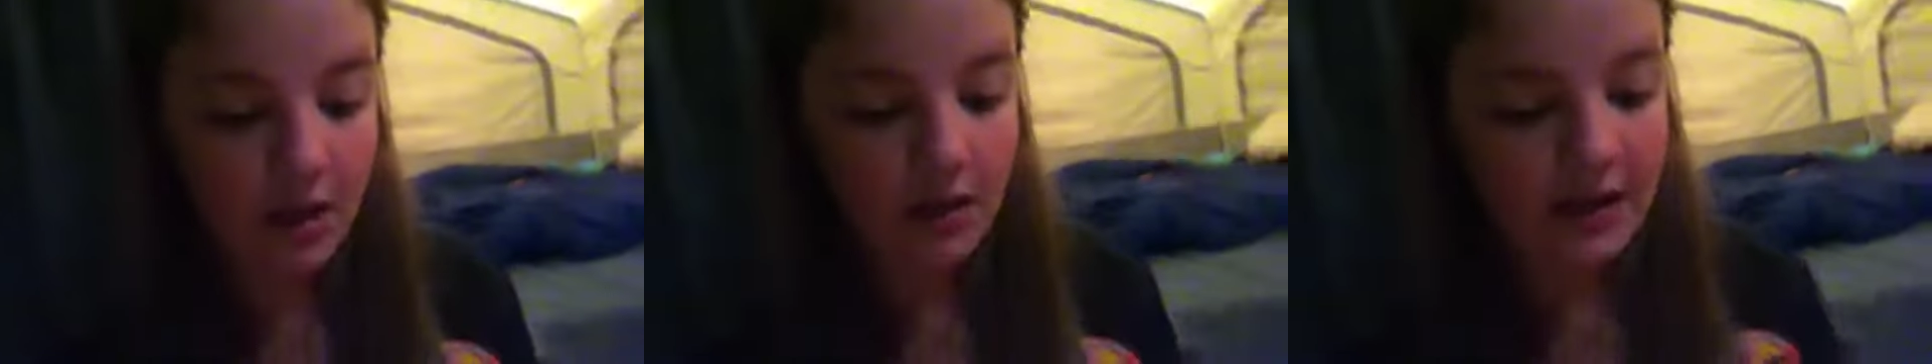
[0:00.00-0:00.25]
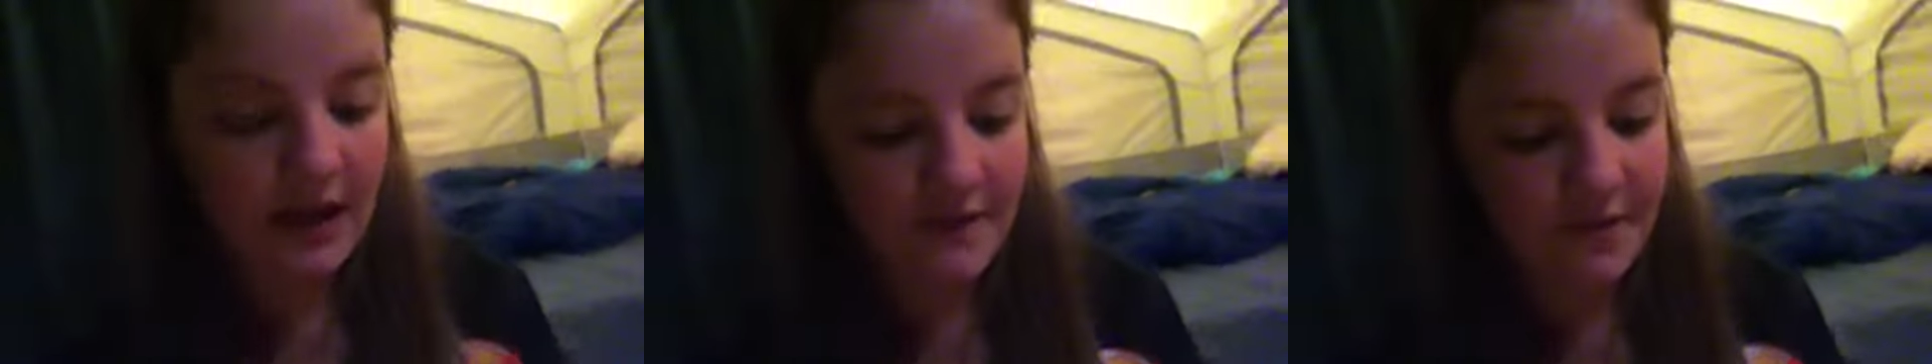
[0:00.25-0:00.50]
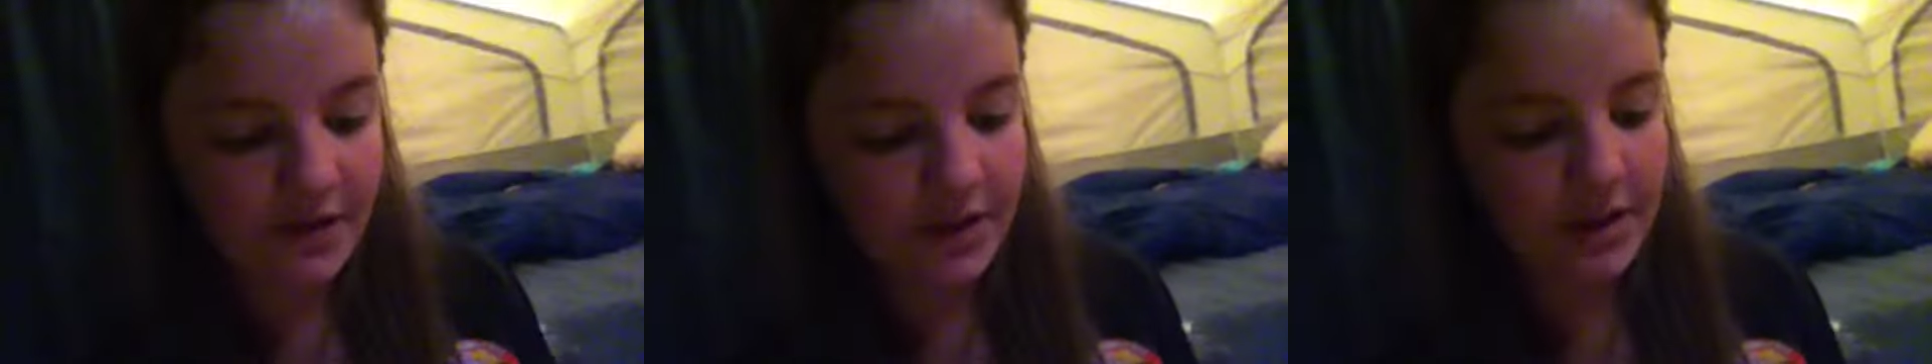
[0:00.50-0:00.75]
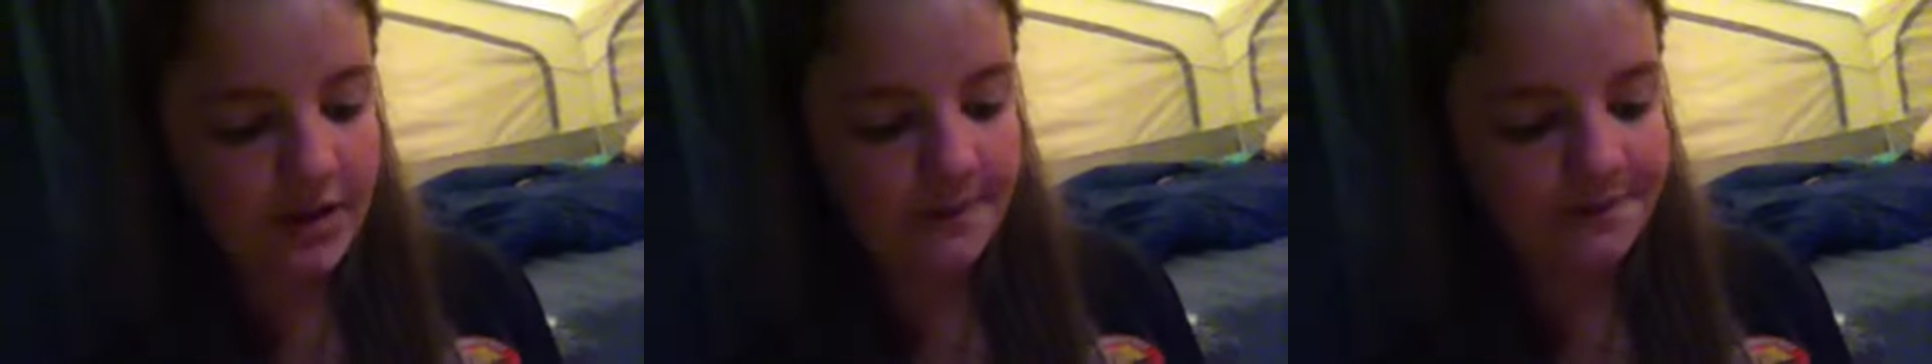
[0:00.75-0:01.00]
Like, I feel
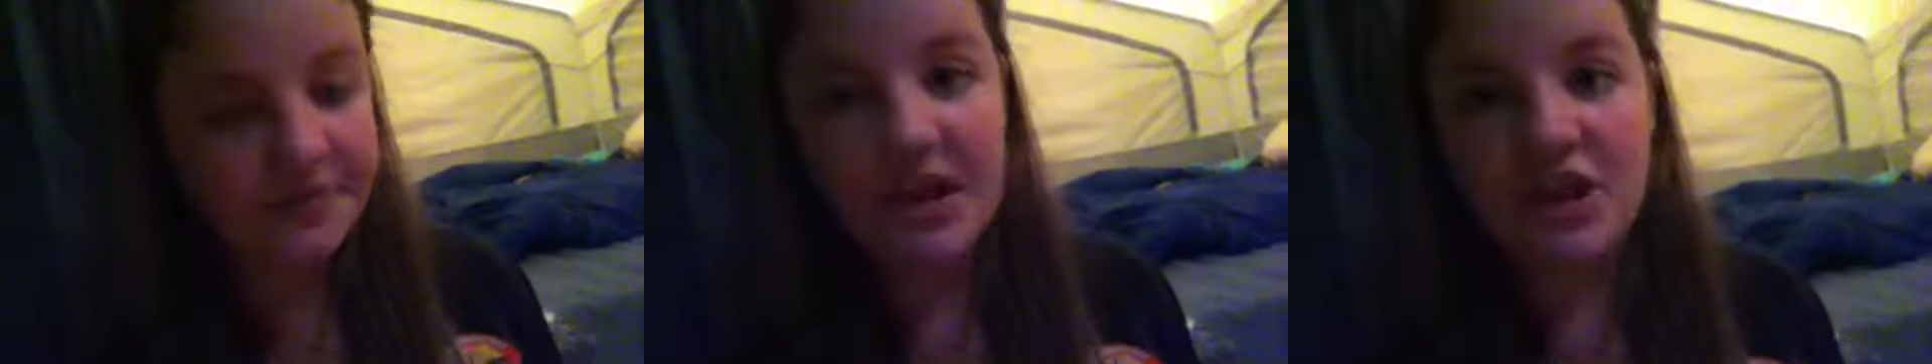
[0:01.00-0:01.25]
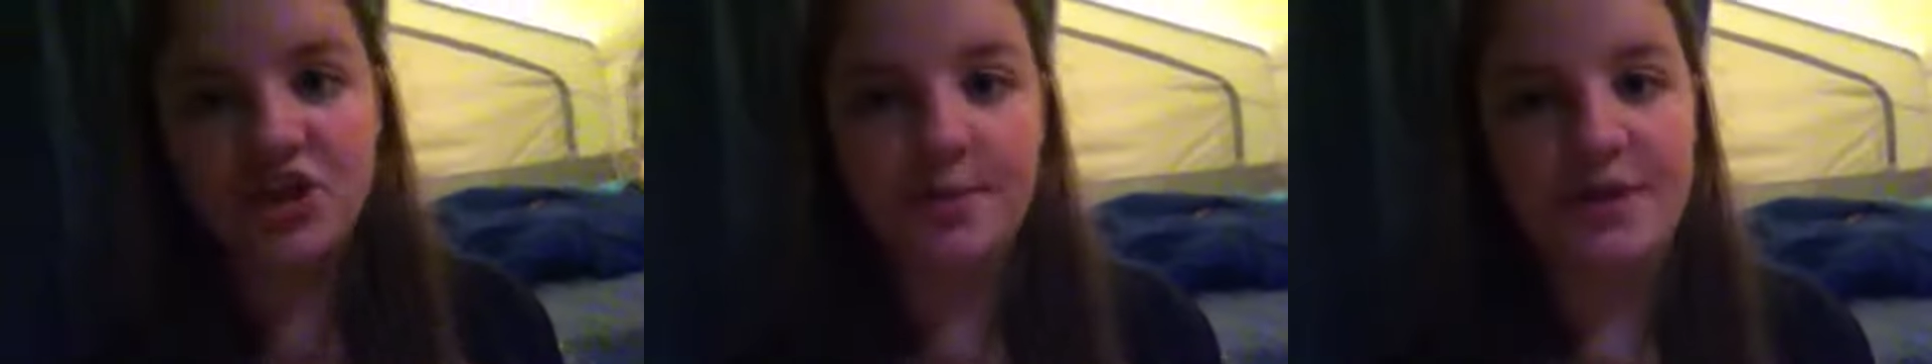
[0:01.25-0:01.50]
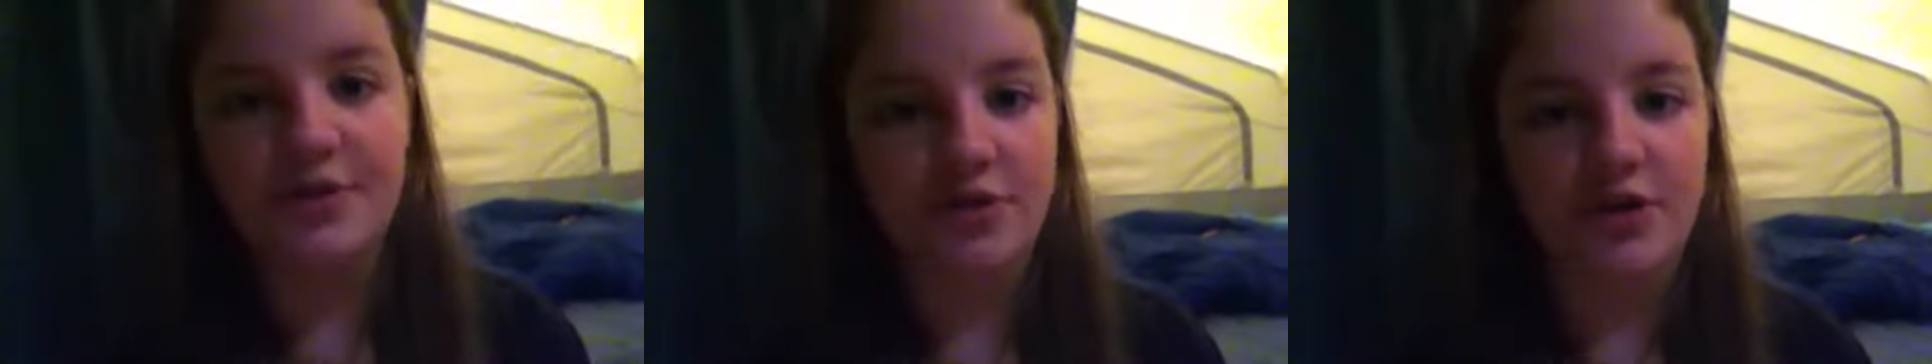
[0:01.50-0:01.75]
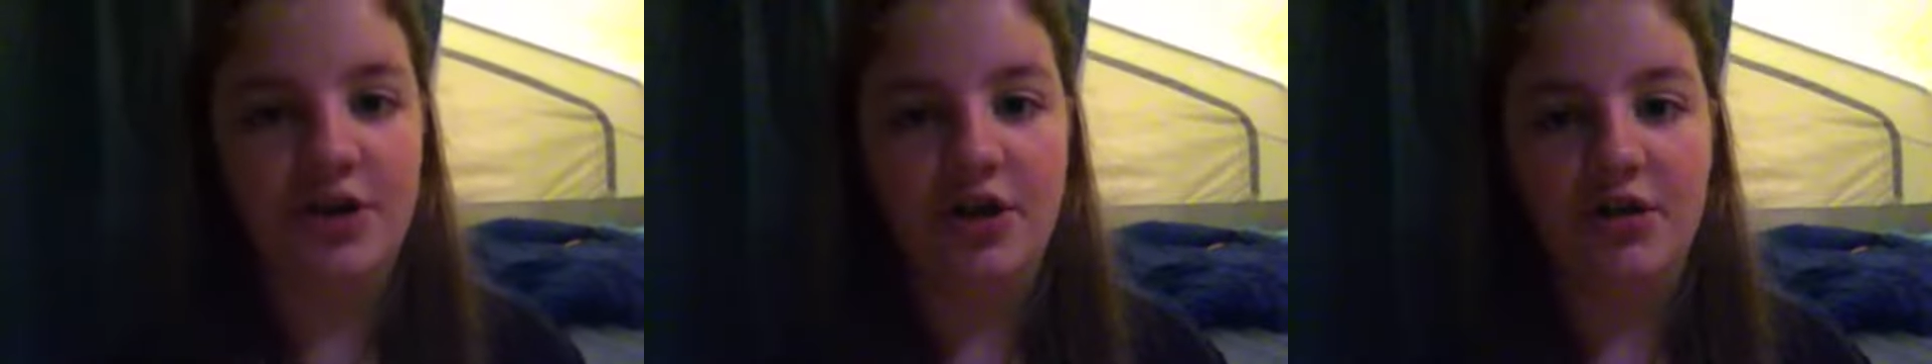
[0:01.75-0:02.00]
like it should be
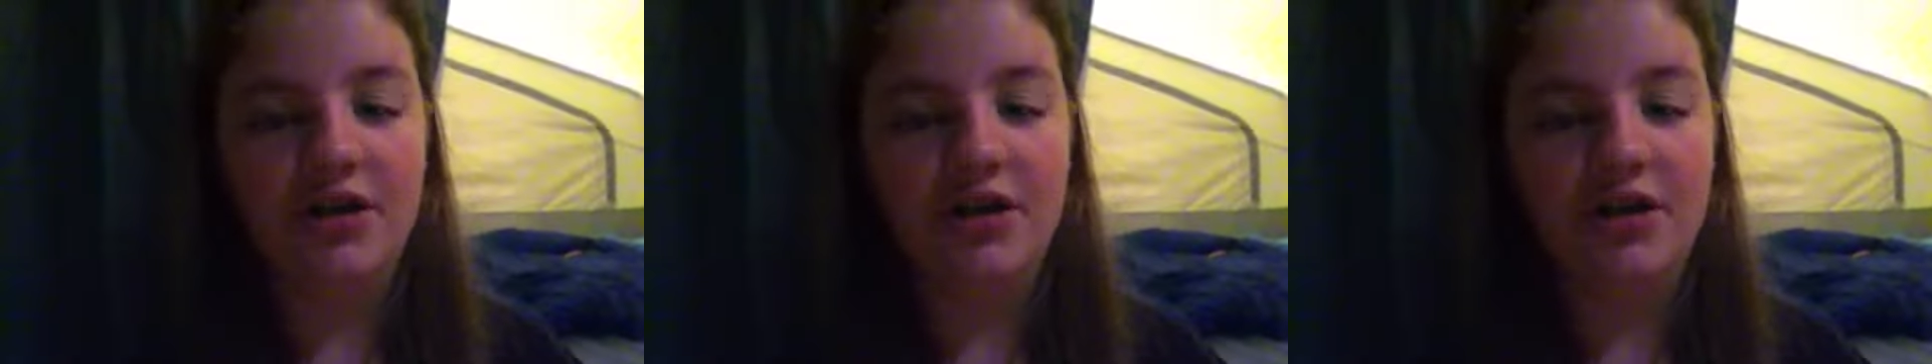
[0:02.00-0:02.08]
$30,